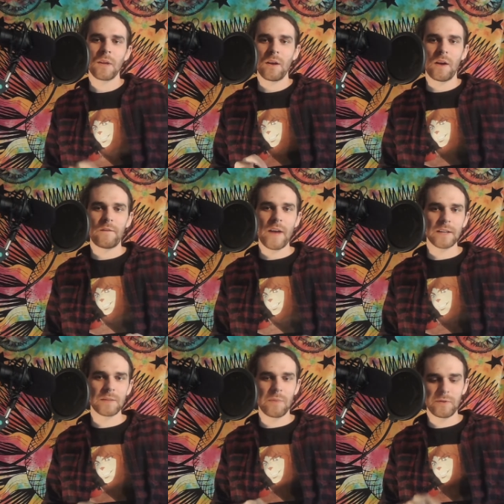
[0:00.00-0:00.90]

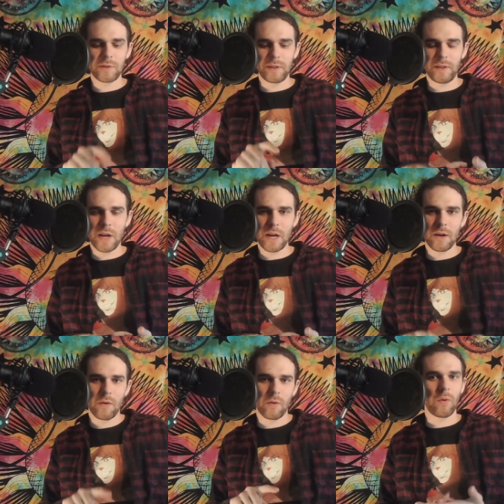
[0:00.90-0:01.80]
affects mostly young
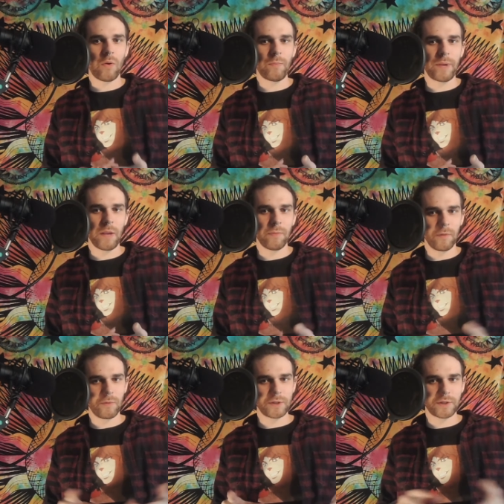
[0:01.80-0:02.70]
or old
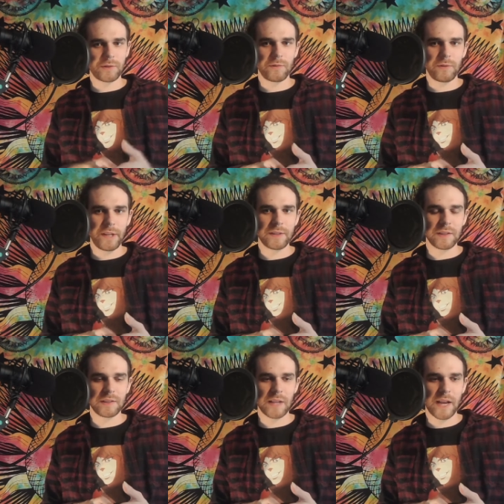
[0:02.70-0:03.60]
people, which leads
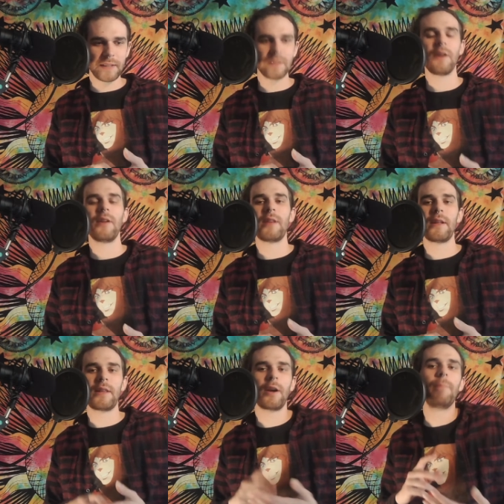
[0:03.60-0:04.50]
to signs
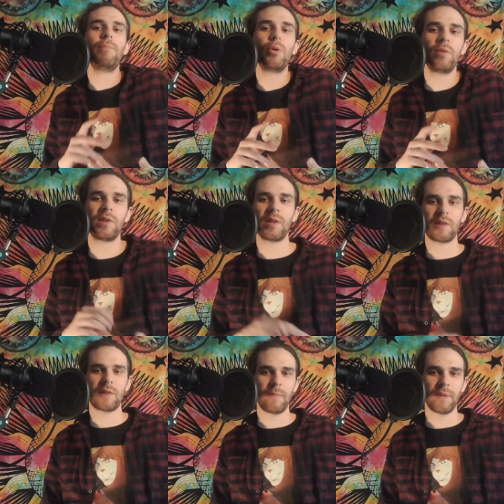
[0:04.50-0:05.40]
that their immune
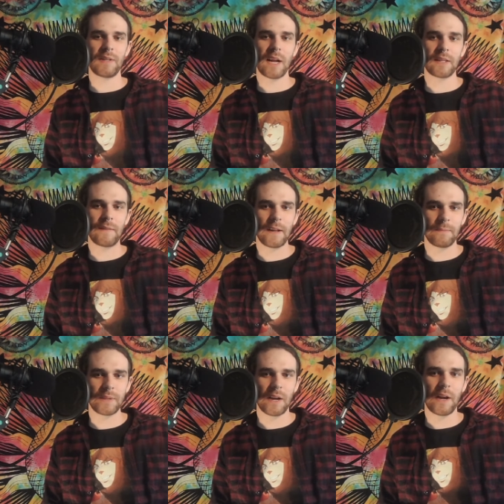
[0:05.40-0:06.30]
system is not
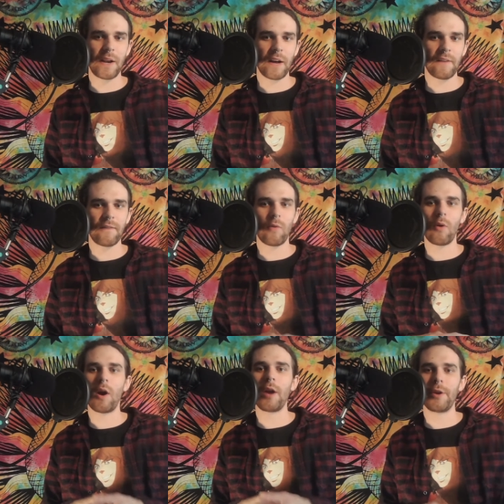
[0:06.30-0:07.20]
developed enough
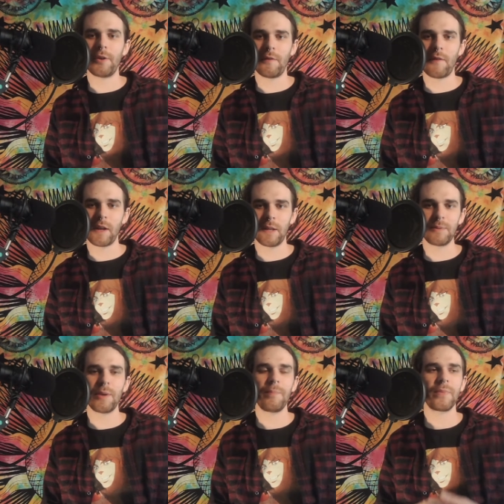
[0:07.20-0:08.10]
or
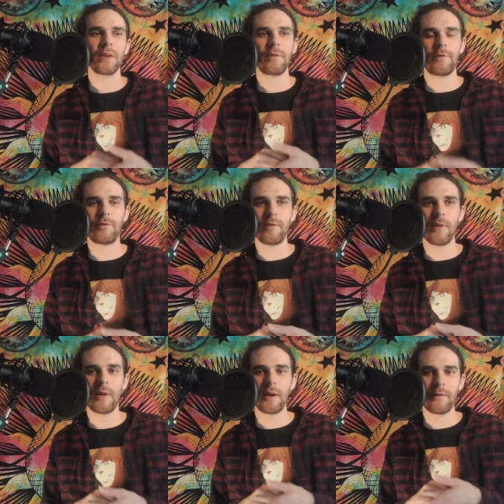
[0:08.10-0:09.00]
underdeveloped
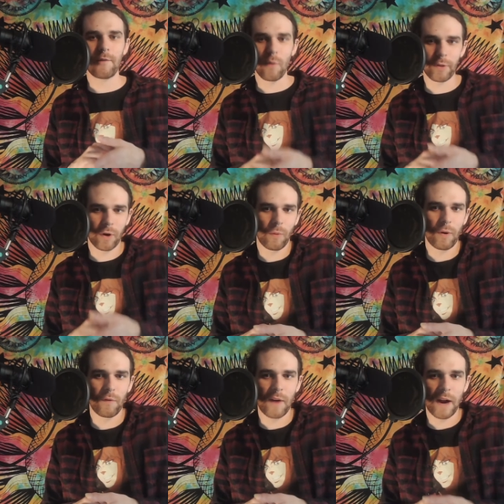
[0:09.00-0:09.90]
for the
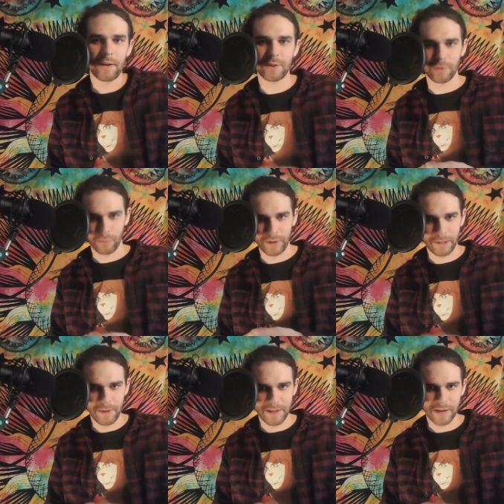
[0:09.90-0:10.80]
coronavirus to
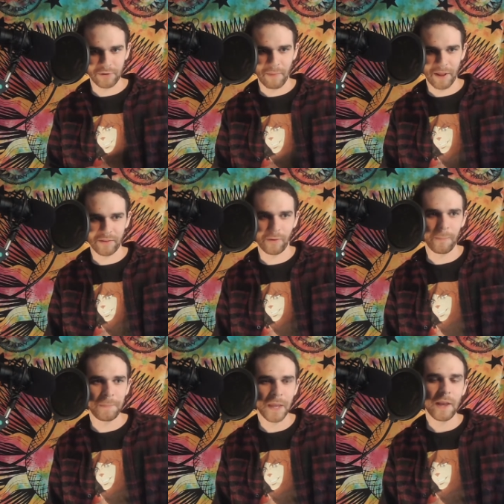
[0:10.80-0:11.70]
really be detrimental.
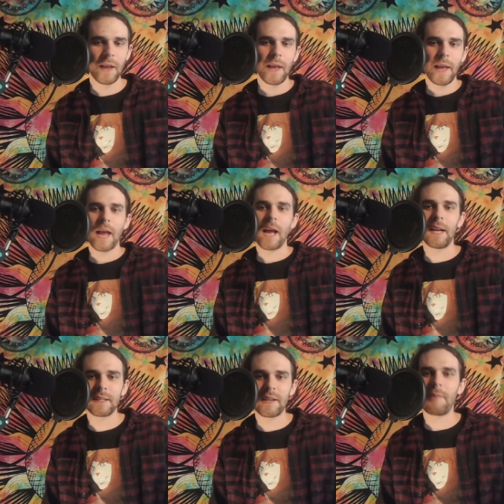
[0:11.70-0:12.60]
And
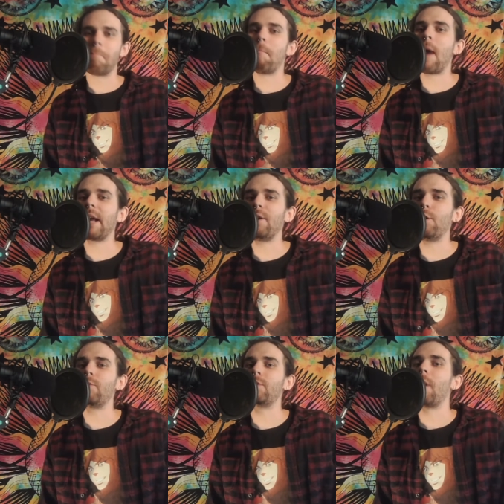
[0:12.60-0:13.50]
it's a
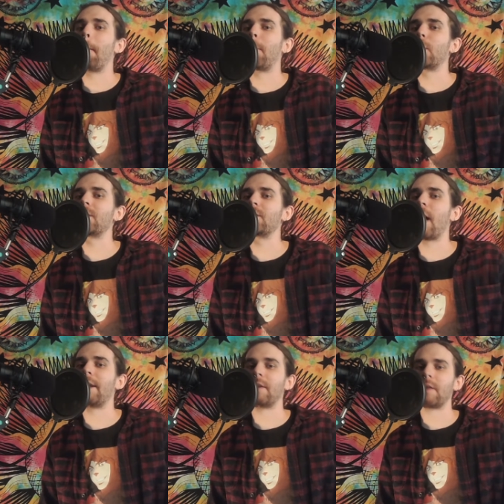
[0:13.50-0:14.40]
minute
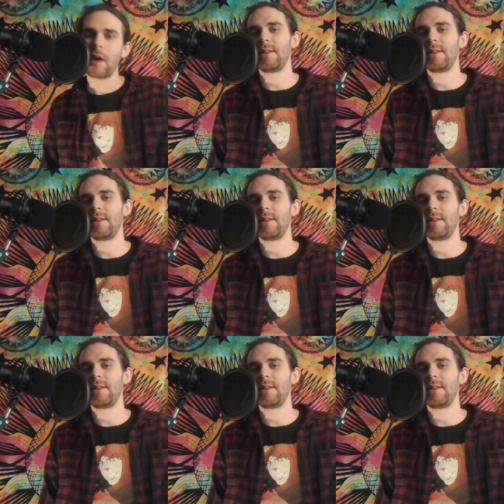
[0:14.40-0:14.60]
percent.